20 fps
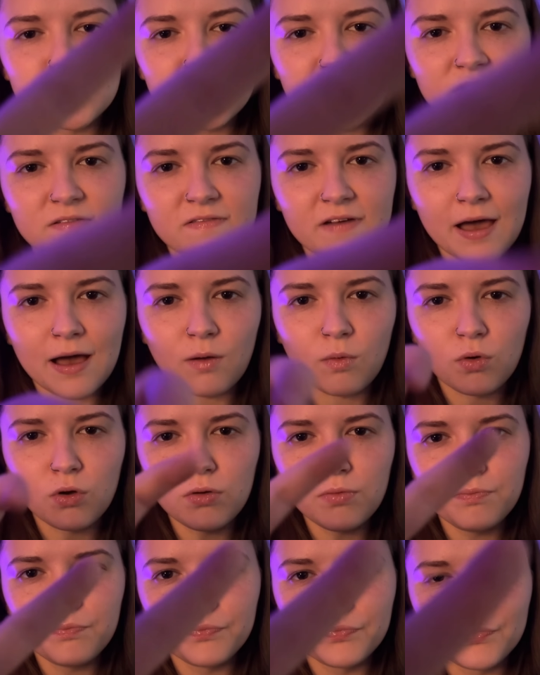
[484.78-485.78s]
with a vowel,
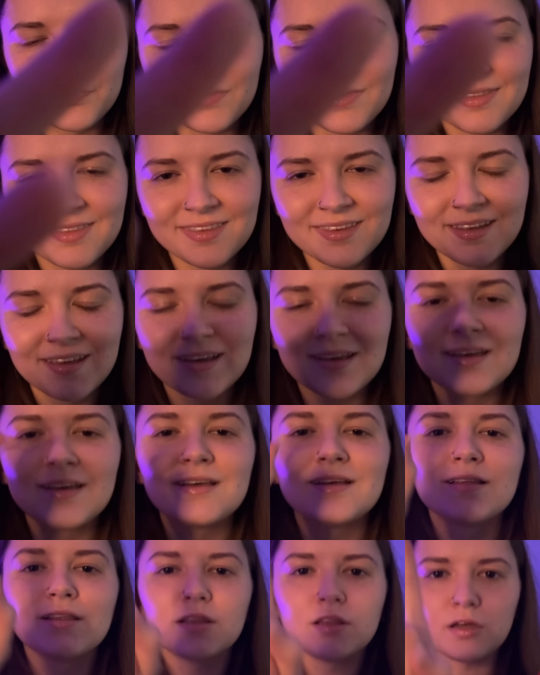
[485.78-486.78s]

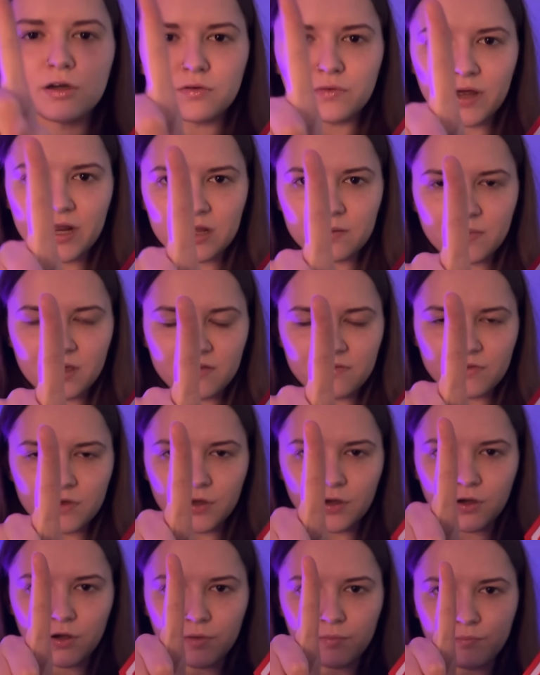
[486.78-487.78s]
look right at my
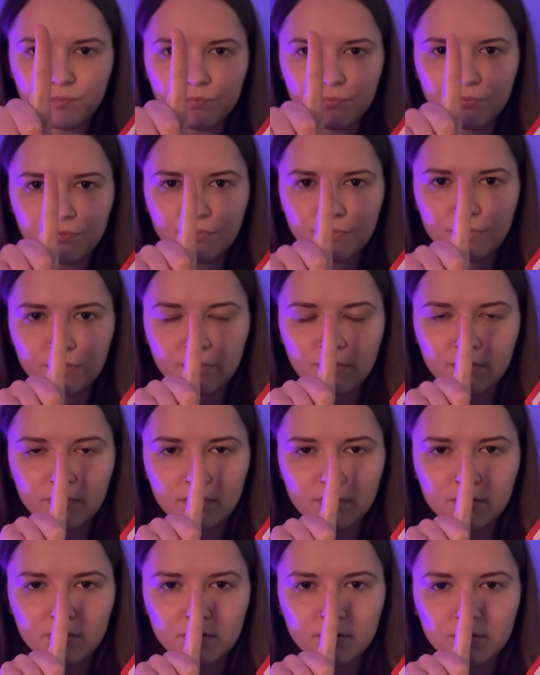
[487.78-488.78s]
finger.
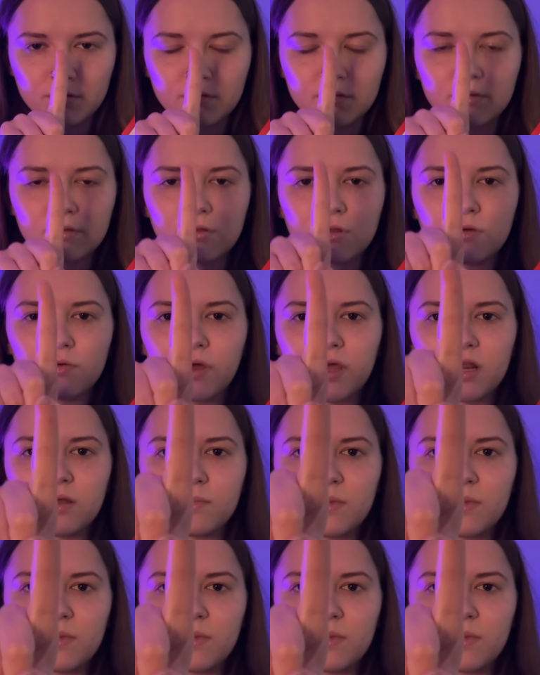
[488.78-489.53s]
Look right at